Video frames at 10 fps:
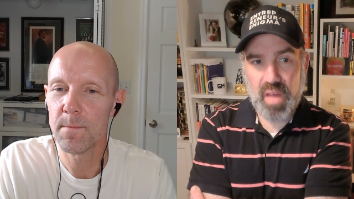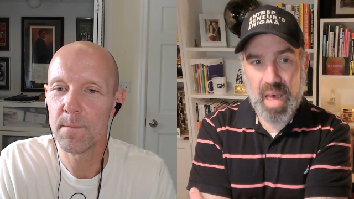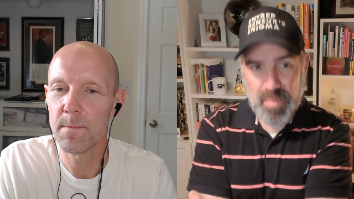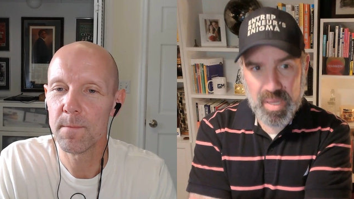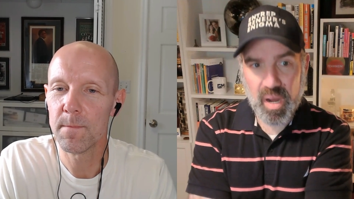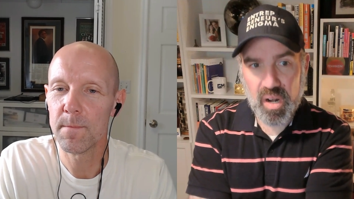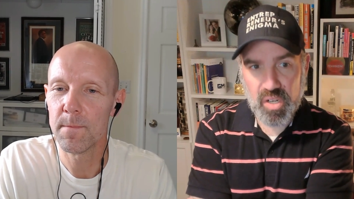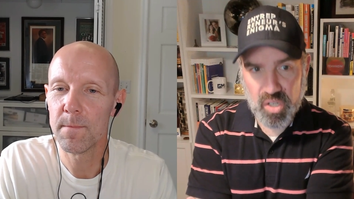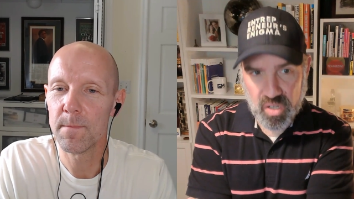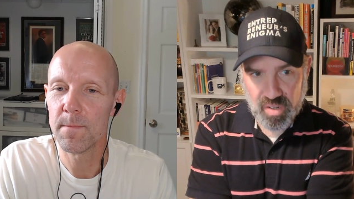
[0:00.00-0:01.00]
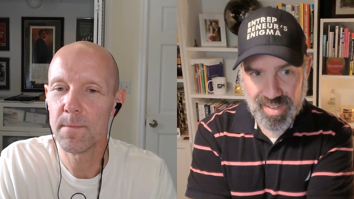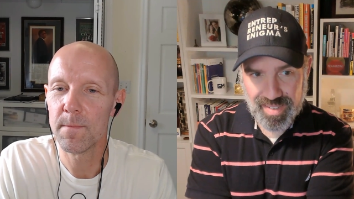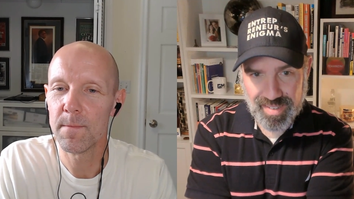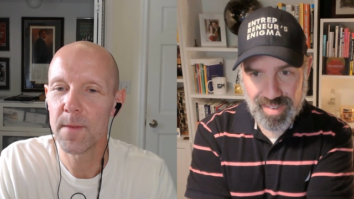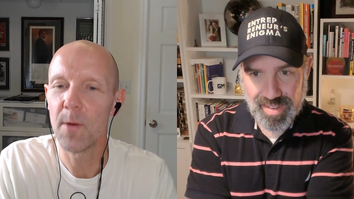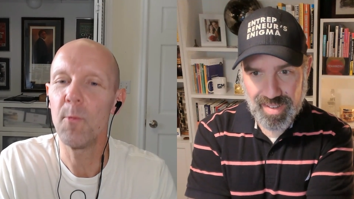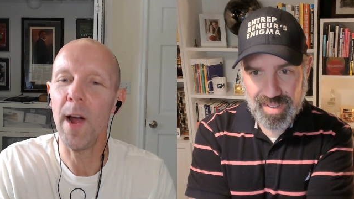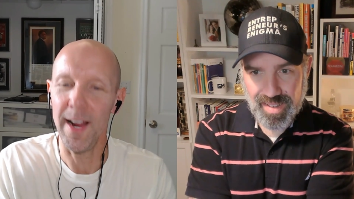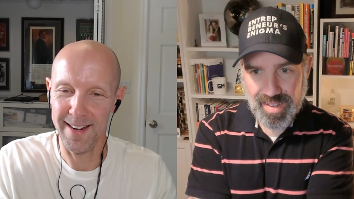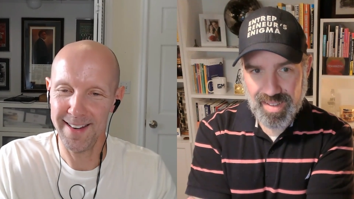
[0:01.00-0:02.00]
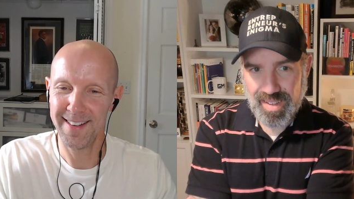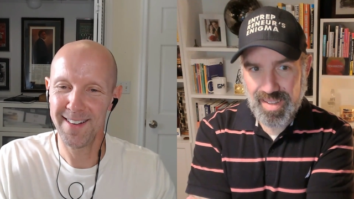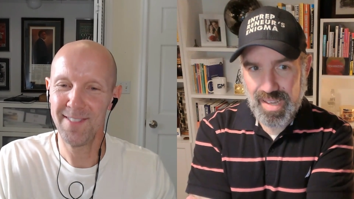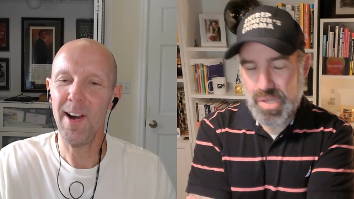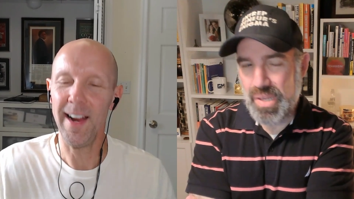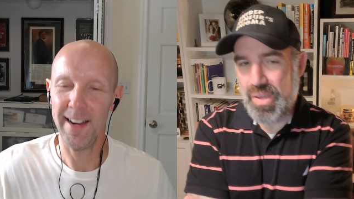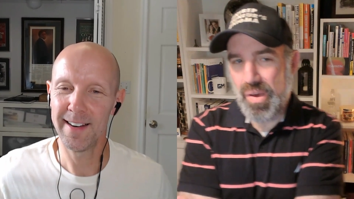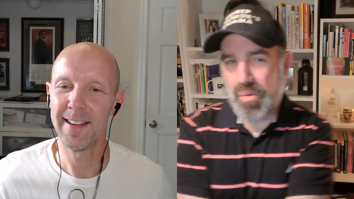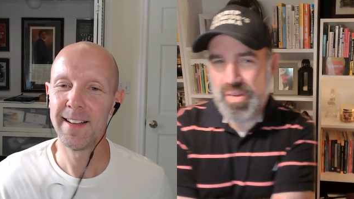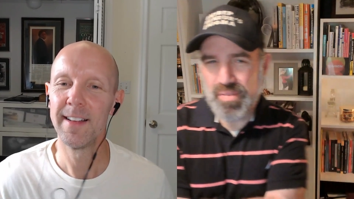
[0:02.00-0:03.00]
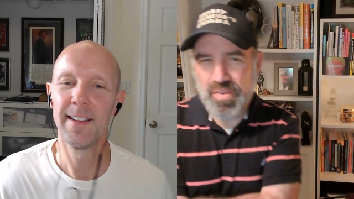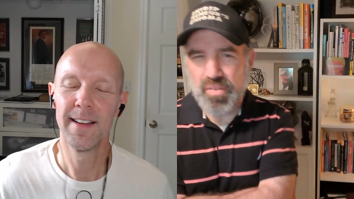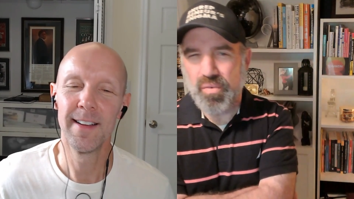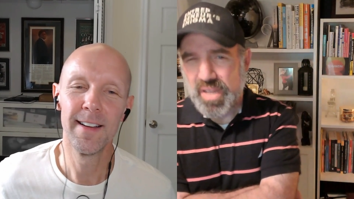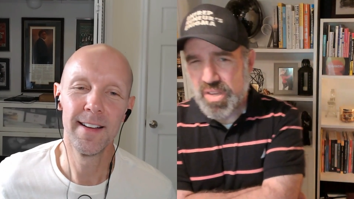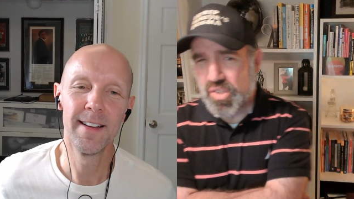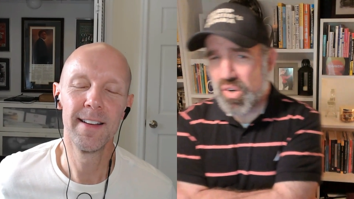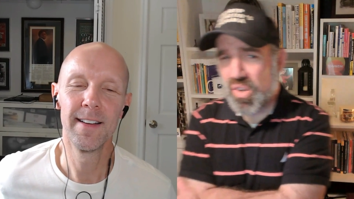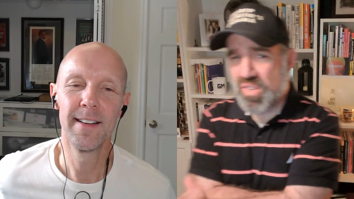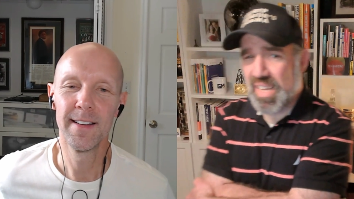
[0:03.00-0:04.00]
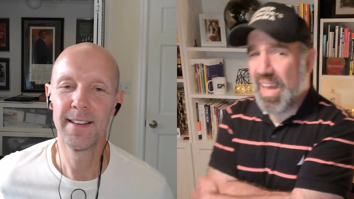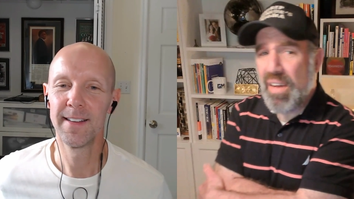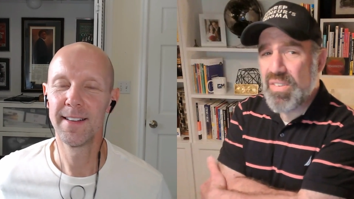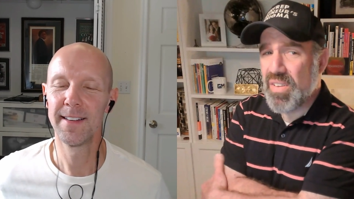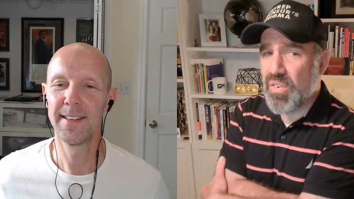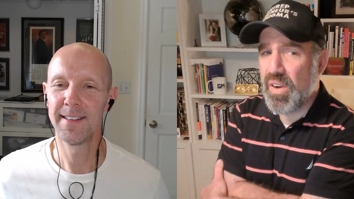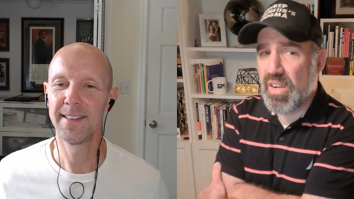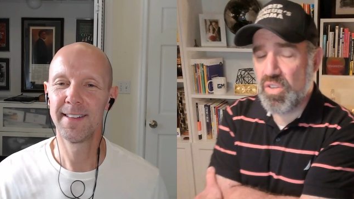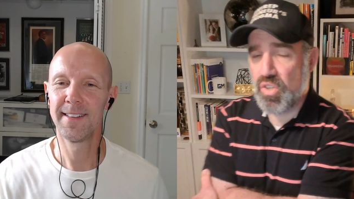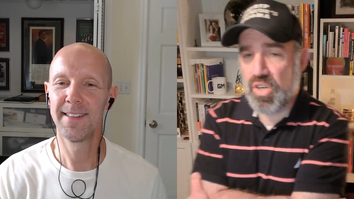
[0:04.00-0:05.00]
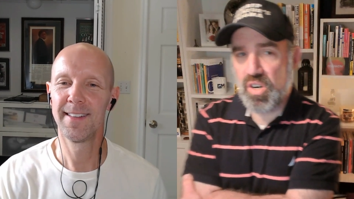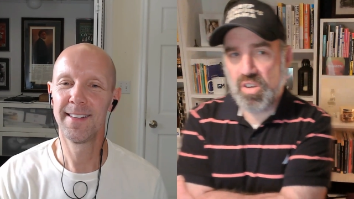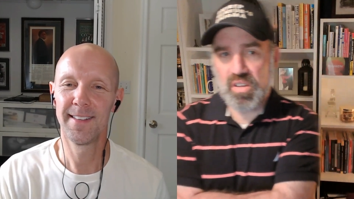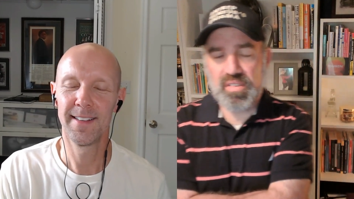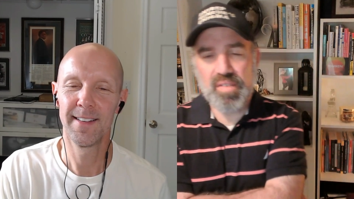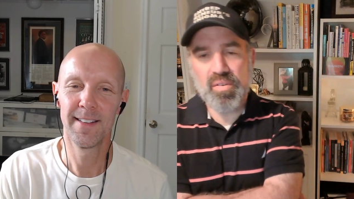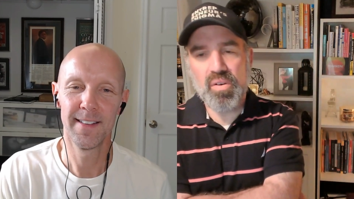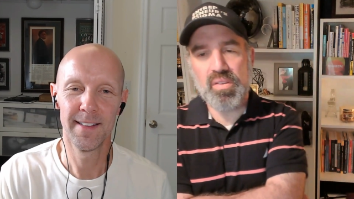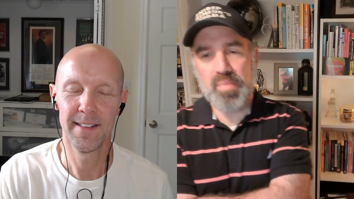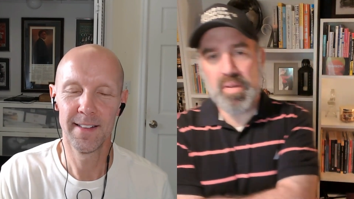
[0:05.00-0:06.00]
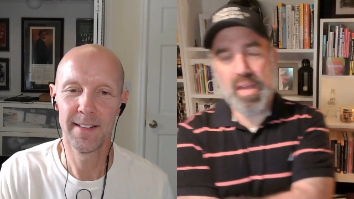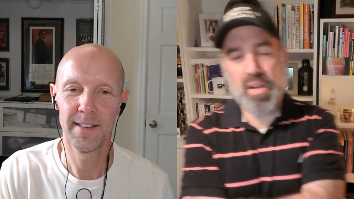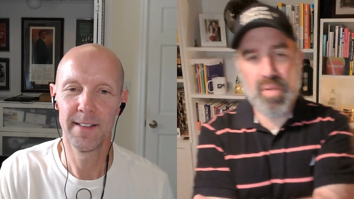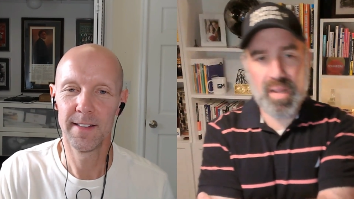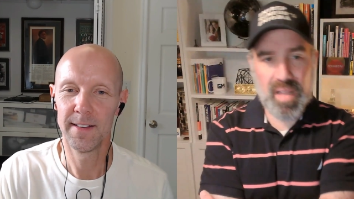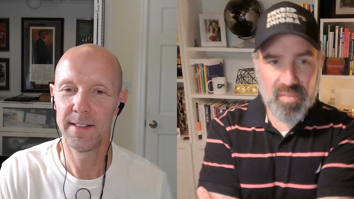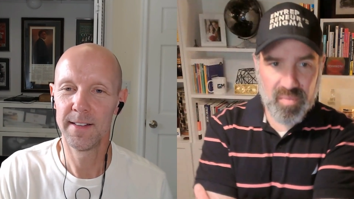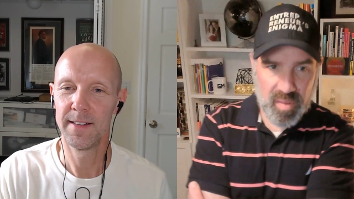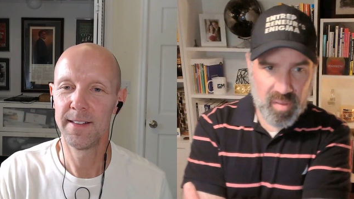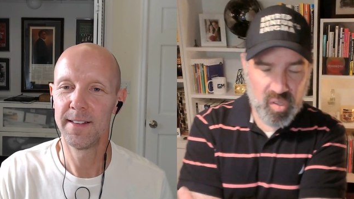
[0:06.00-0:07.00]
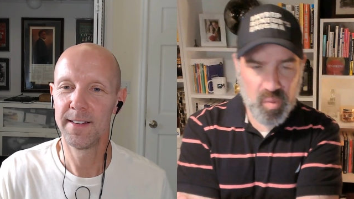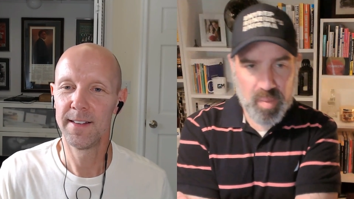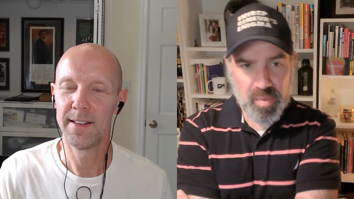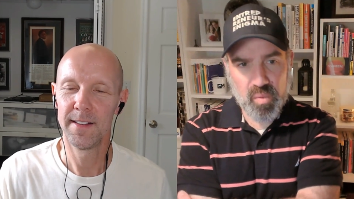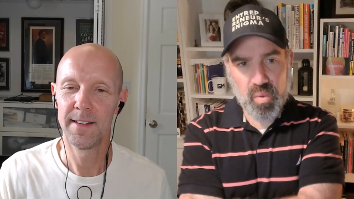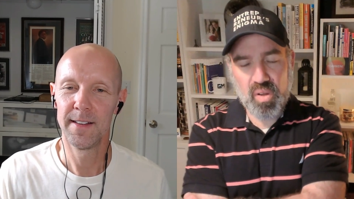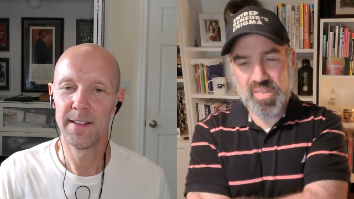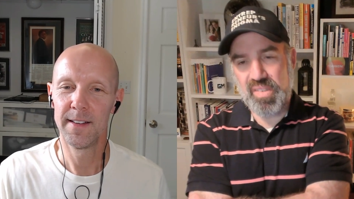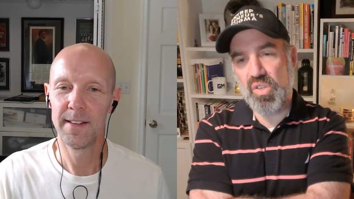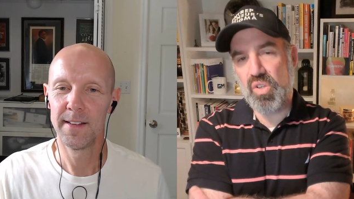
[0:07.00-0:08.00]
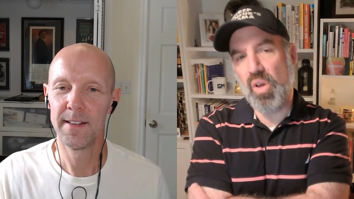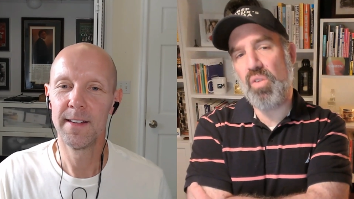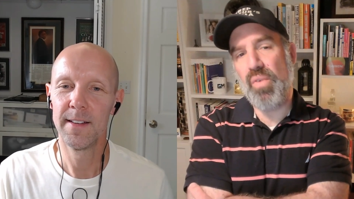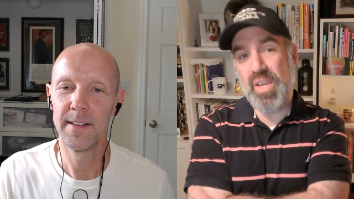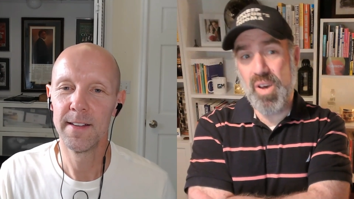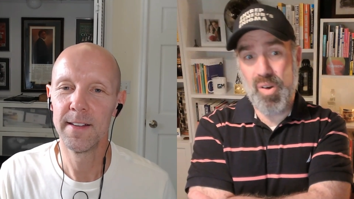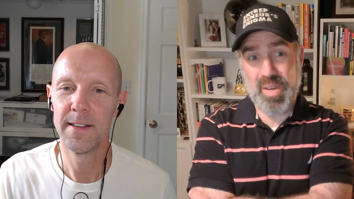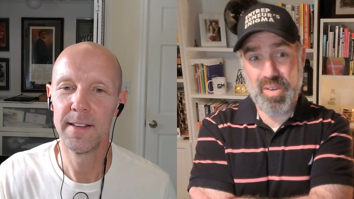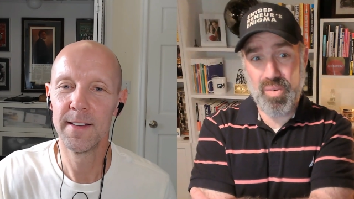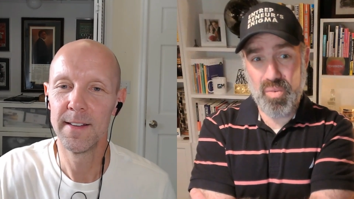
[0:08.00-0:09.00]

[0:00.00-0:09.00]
Speaker 1: NPR journalist. Right. Right. If you're a radio journalist, I was never a radio journalist. Everyone always, my editor when I left the newspaper world said you should go on the radio. I'm like,